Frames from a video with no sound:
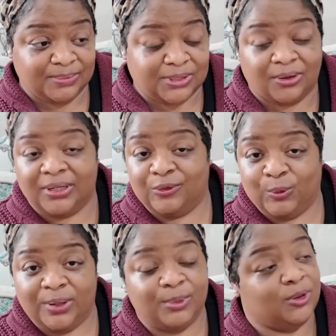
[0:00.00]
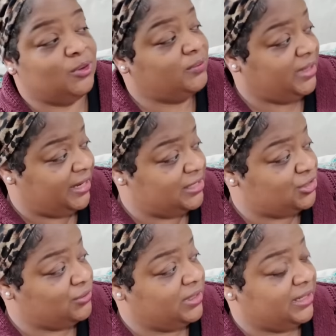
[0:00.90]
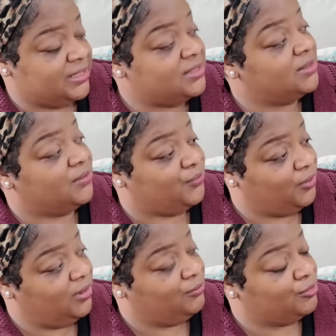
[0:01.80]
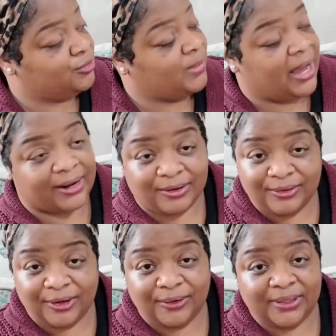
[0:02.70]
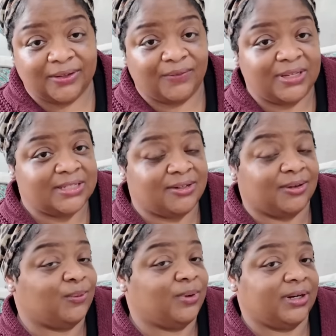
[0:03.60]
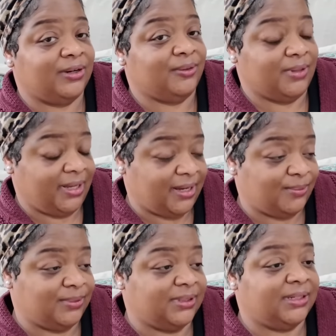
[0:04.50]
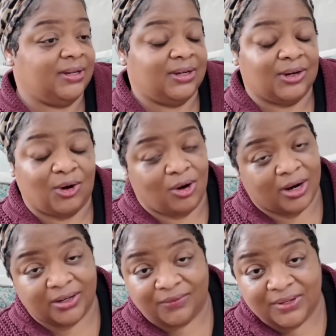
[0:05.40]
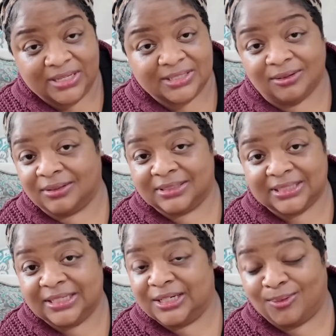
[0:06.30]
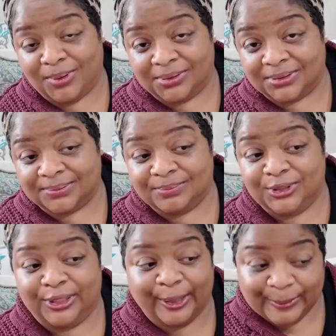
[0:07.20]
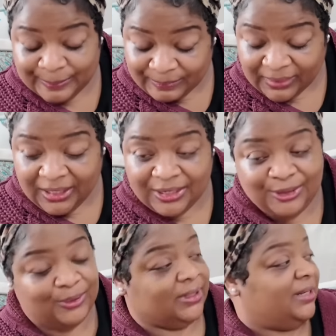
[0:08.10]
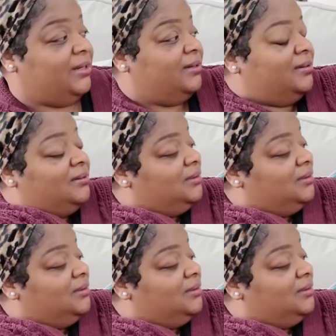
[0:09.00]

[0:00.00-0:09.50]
So if we move that tree into the front room, I don't know if he's going to want to do that one or if he's going to still want to, do it in the